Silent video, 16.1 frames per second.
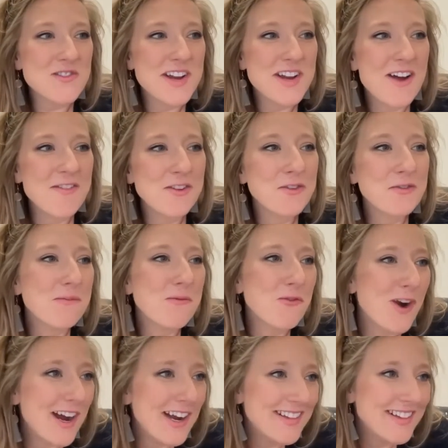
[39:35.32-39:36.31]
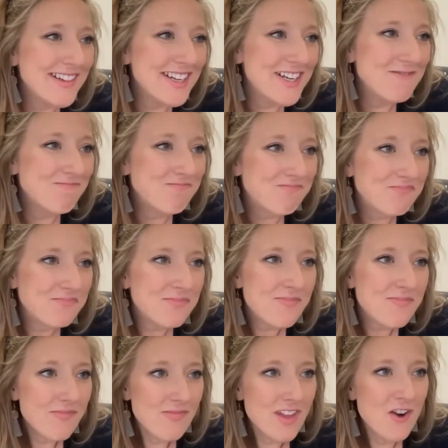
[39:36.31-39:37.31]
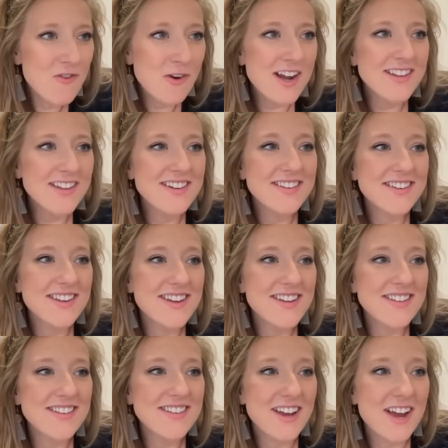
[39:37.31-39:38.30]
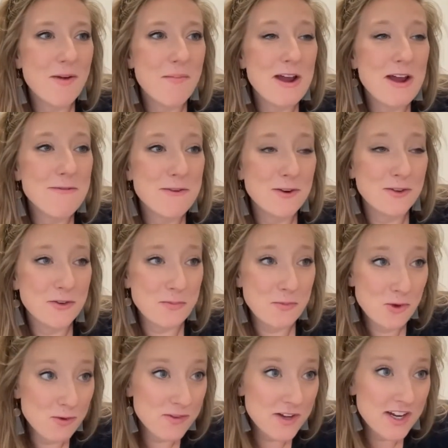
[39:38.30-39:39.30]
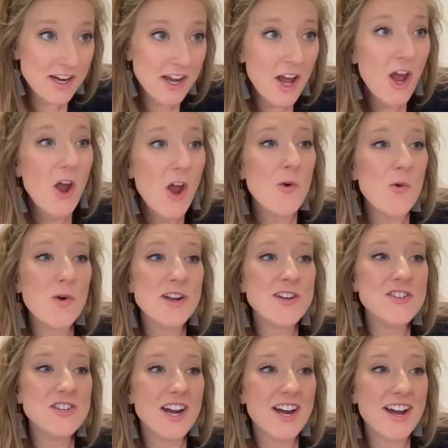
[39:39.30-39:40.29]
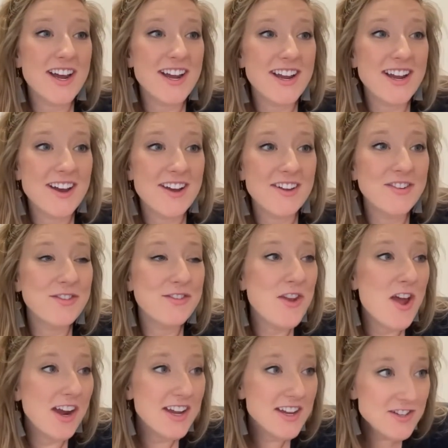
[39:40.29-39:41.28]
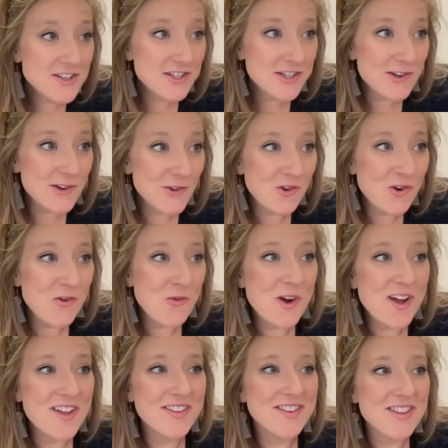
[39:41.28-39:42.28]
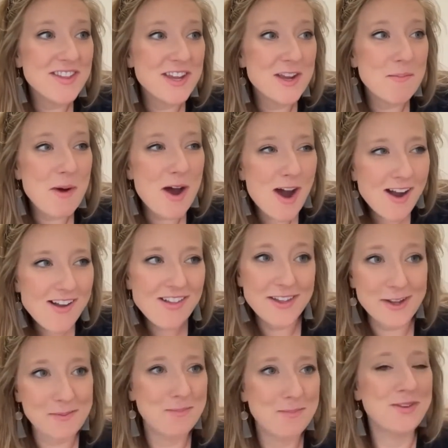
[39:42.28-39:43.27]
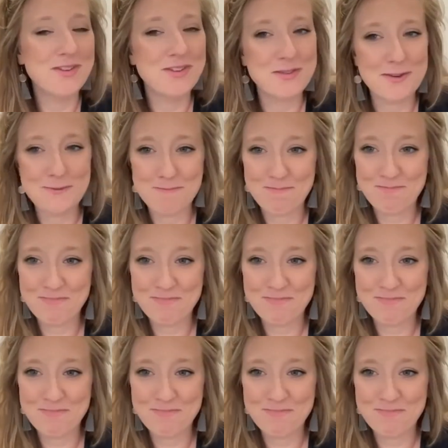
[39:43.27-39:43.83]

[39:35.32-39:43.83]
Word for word: we have is from Riley. Riley says, uh, My first movie, which I uh, snuck into, was The Apocalypse.